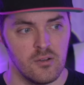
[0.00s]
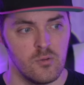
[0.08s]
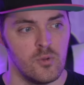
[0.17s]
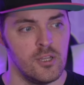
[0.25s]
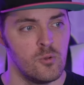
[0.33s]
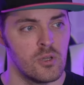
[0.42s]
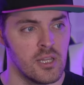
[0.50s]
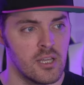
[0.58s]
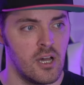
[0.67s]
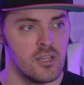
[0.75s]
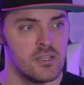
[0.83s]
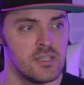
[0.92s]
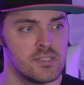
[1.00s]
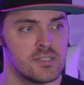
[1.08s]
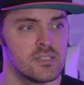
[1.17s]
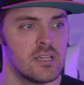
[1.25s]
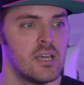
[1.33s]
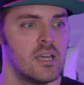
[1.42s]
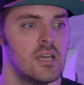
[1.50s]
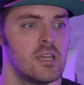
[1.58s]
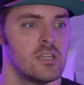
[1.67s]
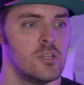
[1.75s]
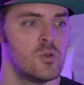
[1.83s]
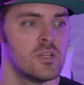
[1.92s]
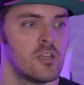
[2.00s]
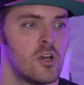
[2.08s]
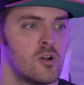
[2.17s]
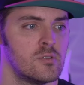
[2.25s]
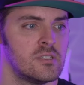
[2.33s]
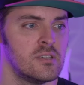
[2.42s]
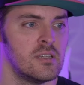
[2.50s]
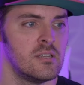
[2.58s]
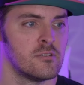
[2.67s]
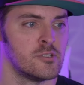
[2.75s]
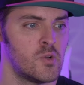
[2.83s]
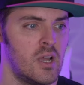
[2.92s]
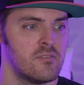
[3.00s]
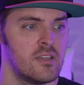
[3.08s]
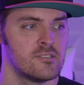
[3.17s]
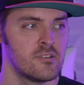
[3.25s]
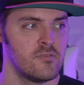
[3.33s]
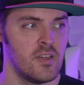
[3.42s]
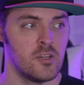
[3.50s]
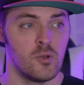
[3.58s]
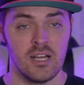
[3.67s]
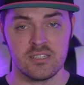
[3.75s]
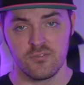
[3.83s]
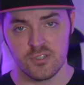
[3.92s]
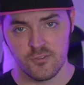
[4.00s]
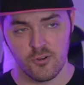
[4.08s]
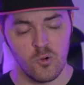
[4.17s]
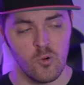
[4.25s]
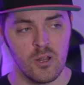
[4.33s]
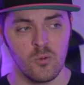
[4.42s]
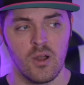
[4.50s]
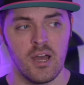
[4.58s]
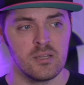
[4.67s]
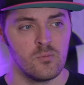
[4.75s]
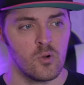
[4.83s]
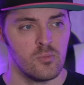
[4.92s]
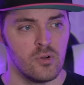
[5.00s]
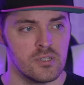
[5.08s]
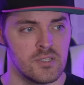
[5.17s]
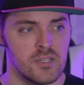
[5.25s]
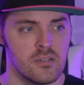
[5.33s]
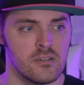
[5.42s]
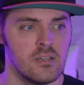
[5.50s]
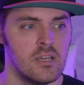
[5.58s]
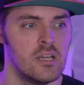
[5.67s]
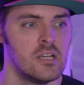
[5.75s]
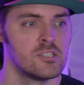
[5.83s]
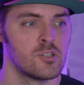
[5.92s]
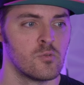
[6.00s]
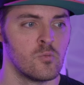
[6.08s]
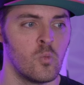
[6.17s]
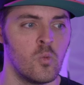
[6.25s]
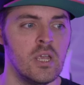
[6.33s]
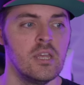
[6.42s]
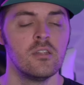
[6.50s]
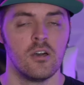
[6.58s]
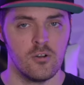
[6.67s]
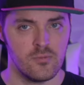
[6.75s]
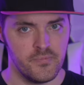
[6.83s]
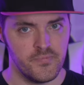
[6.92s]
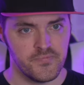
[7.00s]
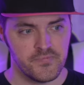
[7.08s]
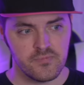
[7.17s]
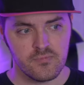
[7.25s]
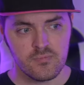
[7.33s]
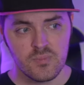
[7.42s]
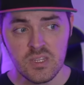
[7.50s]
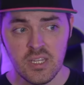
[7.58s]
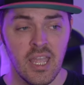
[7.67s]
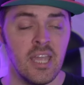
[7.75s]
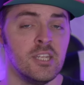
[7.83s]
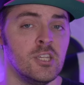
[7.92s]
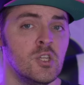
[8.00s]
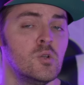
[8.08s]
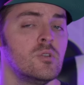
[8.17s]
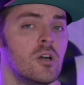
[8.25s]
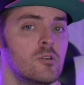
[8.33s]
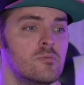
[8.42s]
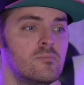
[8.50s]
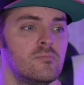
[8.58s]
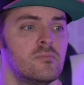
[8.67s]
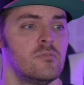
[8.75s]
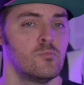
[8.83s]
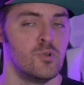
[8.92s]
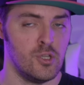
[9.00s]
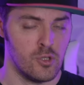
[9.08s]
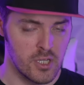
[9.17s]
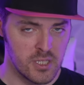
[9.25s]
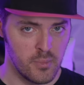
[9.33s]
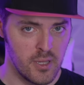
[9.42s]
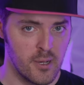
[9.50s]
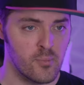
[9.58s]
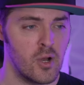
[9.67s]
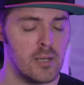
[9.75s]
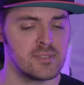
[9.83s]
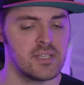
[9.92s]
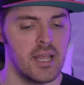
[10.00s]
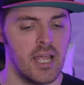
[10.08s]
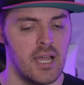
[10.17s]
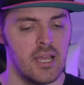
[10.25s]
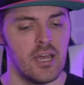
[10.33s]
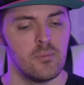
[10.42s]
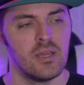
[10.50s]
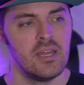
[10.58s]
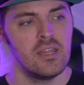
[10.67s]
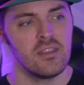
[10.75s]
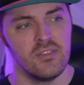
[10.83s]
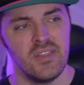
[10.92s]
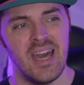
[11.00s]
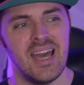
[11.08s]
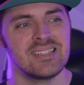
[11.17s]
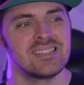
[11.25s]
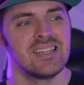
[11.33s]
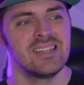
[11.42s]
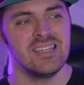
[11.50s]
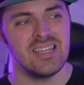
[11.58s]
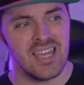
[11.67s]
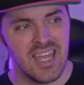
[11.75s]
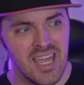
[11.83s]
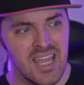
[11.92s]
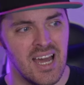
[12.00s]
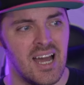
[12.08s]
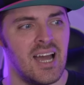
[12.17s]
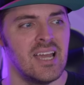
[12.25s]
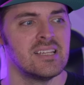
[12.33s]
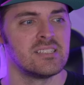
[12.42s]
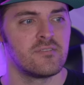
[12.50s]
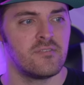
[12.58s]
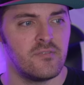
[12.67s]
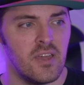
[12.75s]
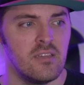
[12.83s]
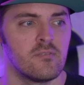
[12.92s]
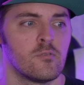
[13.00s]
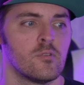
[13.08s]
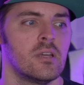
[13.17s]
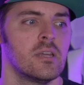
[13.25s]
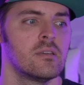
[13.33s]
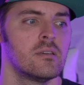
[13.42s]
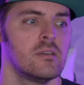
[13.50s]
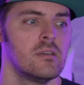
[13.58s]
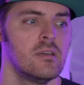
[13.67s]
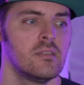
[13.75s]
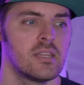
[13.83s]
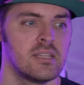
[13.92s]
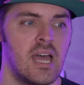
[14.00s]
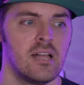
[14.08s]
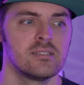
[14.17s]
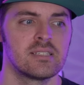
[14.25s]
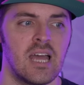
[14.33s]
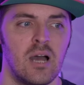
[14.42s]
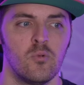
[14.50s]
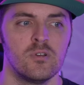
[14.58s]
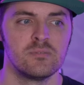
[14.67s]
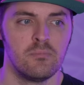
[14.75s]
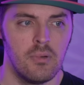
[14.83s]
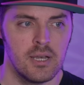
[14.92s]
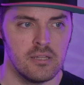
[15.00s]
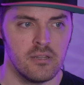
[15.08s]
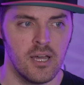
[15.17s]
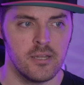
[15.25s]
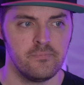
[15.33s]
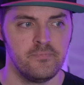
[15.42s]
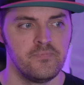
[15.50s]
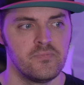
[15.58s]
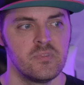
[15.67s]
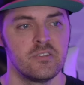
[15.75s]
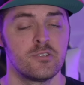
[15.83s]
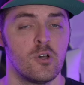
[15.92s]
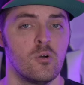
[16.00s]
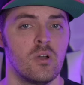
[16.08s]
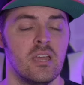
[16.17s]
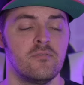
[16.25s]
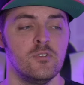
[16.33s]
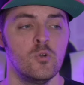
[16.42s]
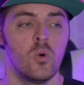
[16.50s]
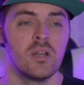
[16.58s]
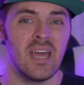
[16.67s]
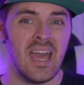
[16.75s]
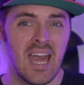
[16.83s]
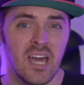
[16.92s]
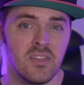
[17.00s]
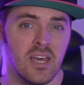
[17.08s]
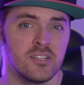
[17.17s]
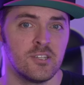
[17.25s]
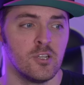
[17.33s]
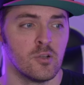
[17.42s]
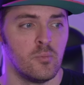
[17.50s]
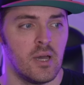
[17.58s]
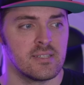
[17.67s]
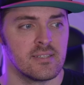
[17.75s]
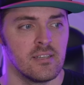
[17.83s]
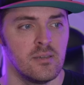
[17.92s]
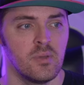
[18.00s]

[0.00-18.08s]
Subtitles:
When you click on this, you can go to either DraftKings or FanDuel. As of this recording, we're adding more books here. So we know, and you know, when you look at the PlayerProps.ai app, that the AI is favoring the Dallas Cowboys money line. So if you want to add that to your bet slip